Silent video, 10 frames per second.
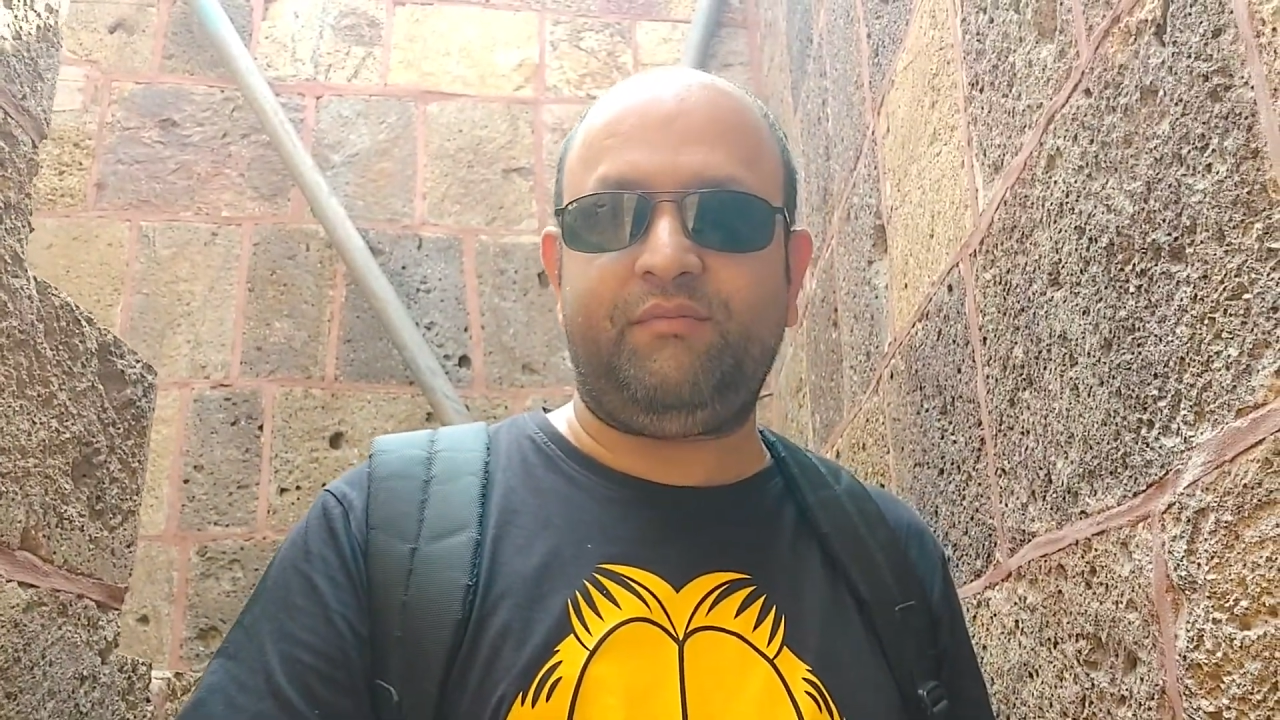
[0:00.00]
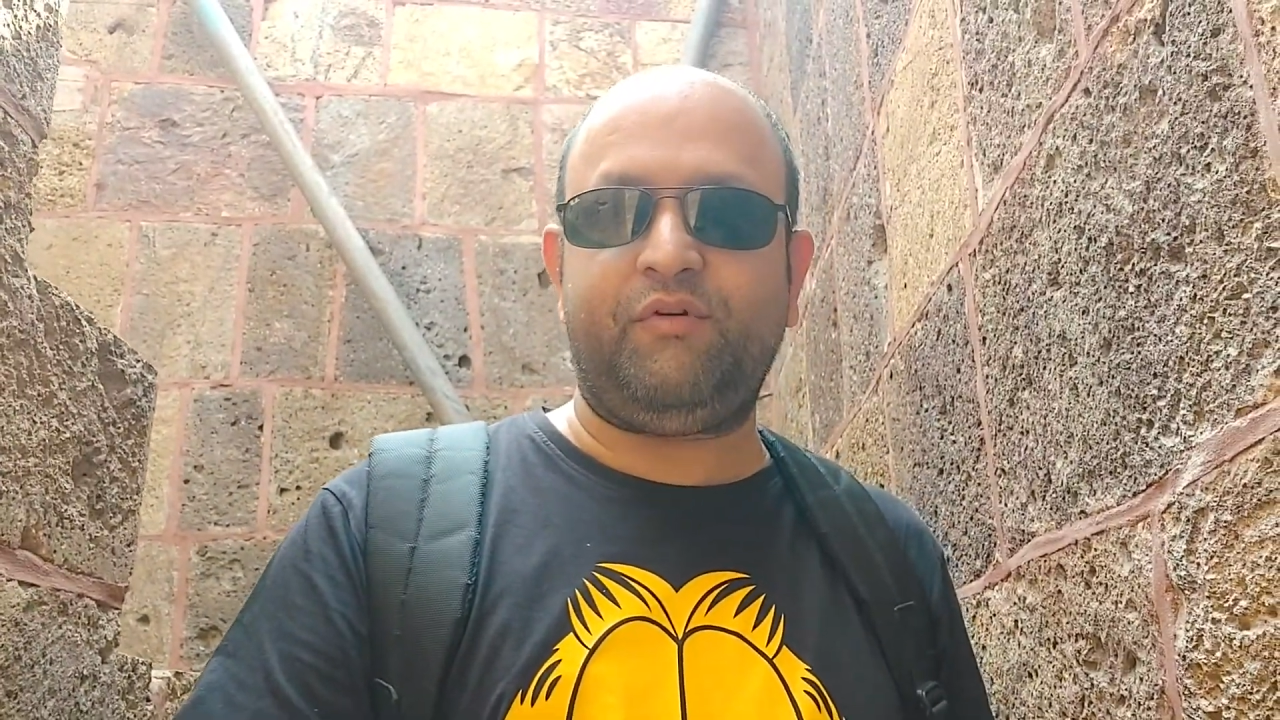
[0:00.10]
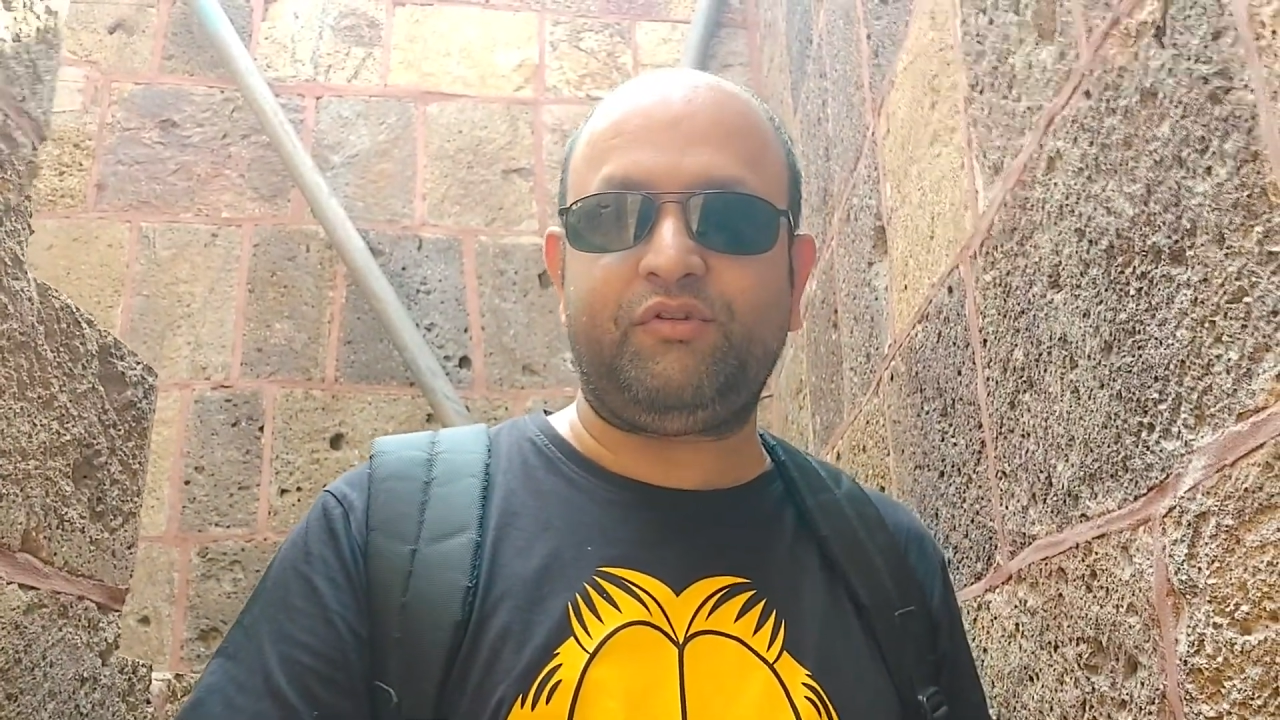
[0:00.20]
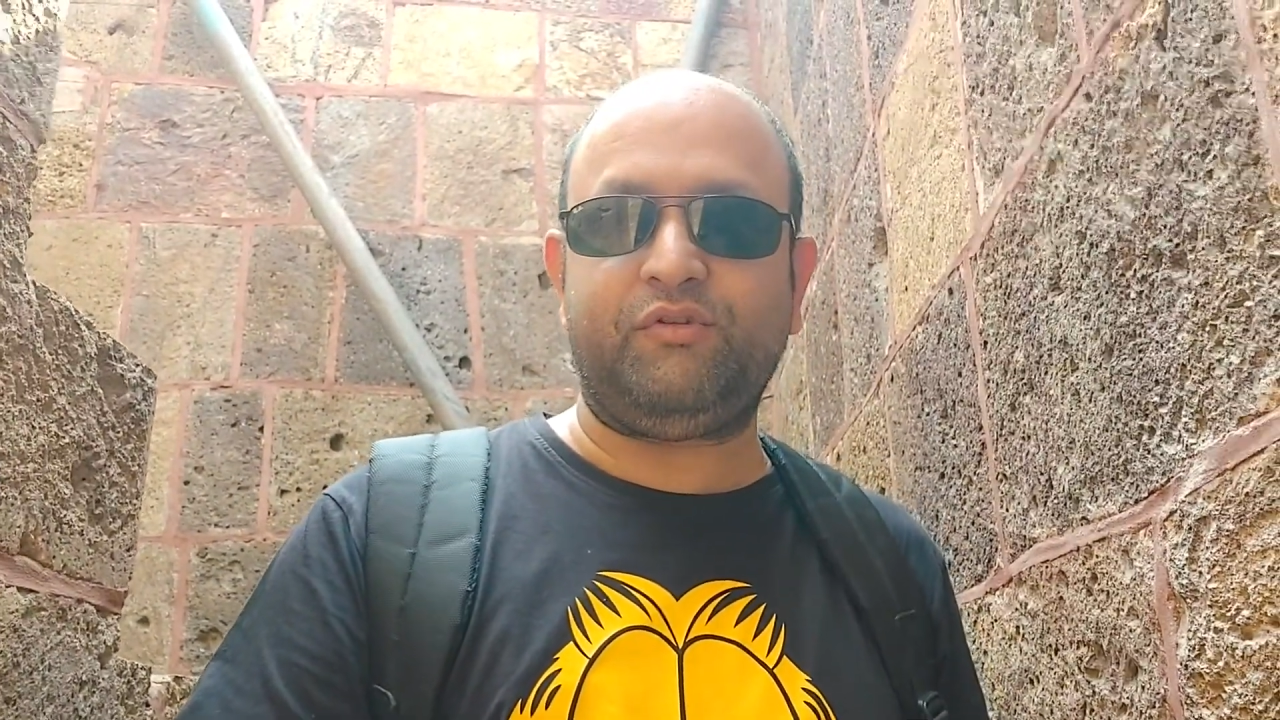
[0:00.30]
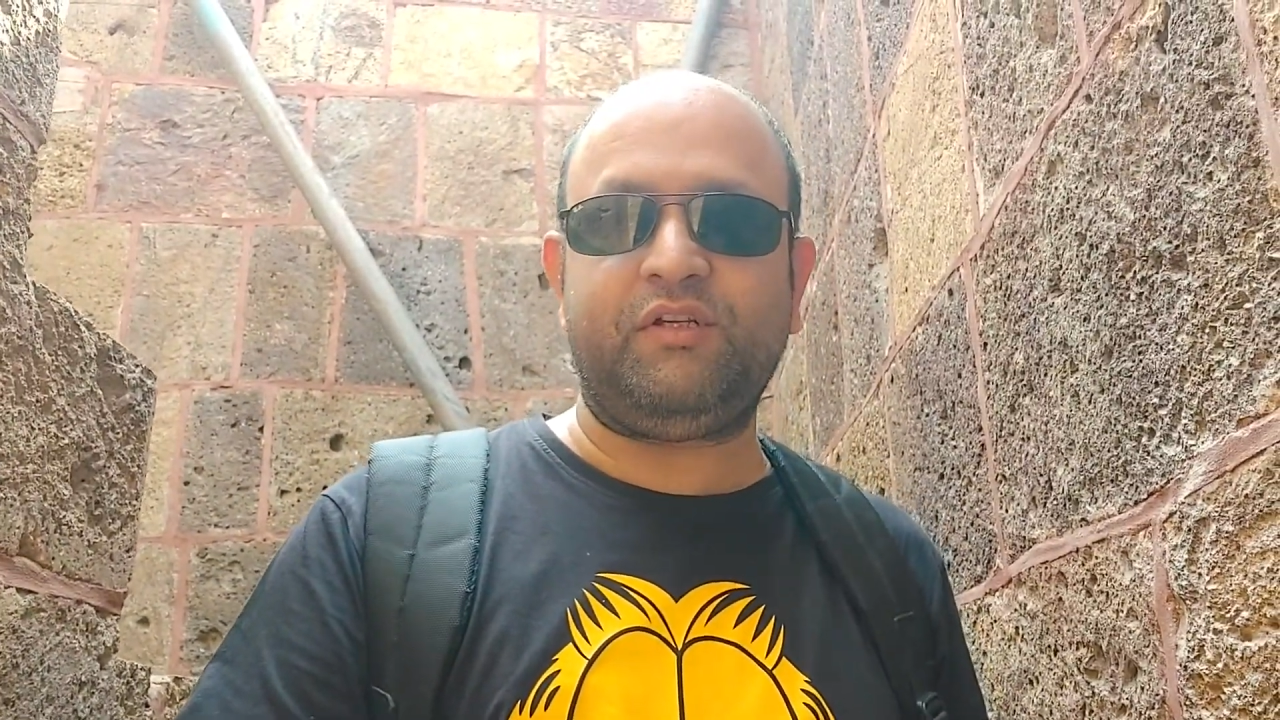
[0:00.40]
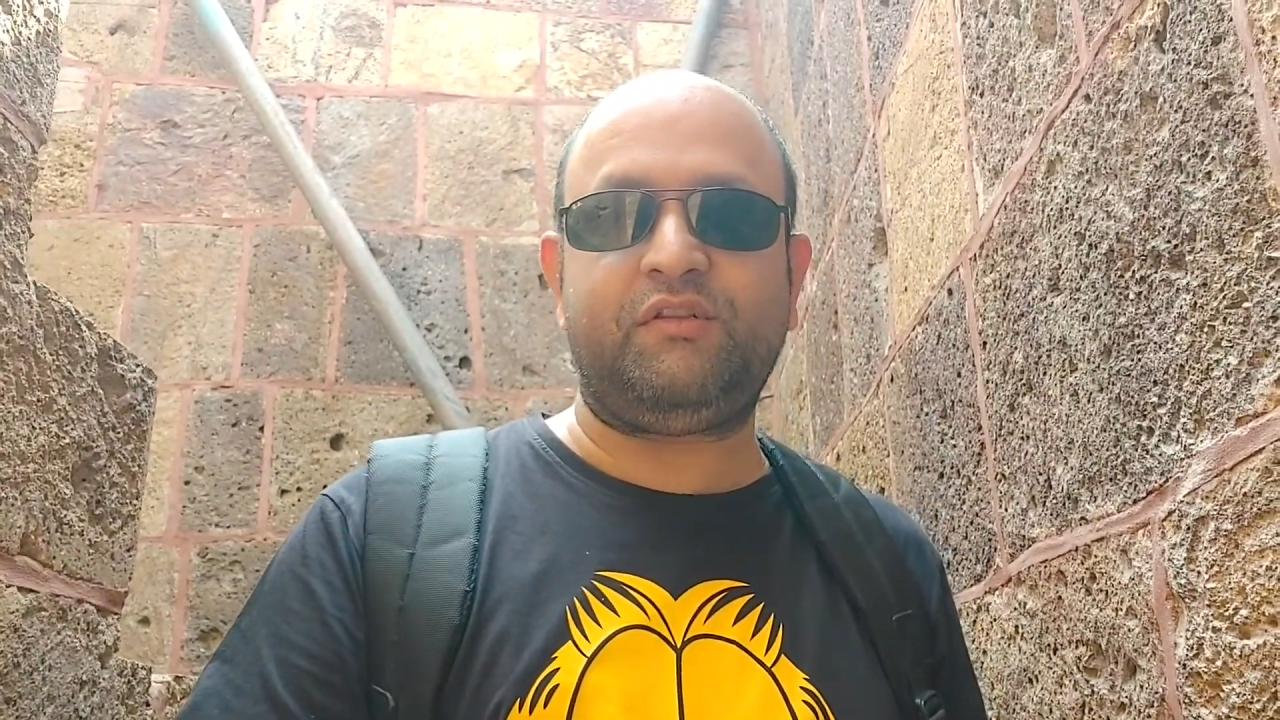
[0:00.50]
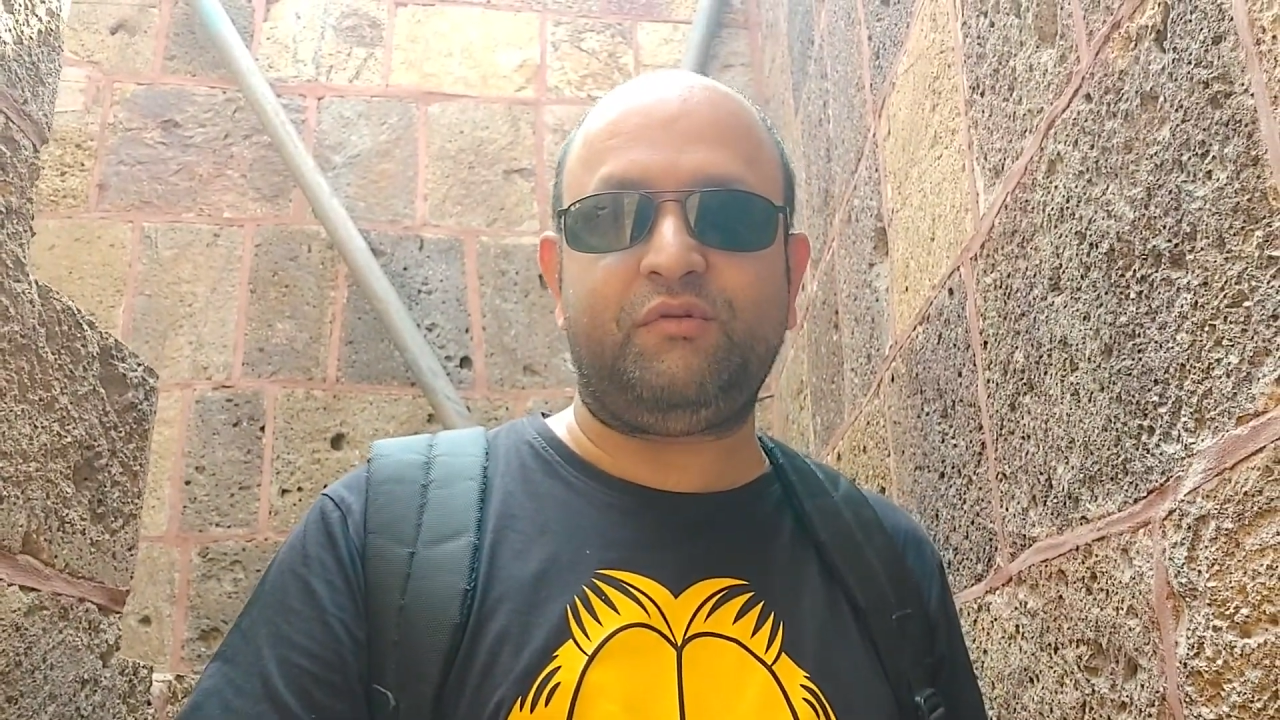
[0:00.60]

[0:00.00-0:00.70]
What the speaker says: Portuguese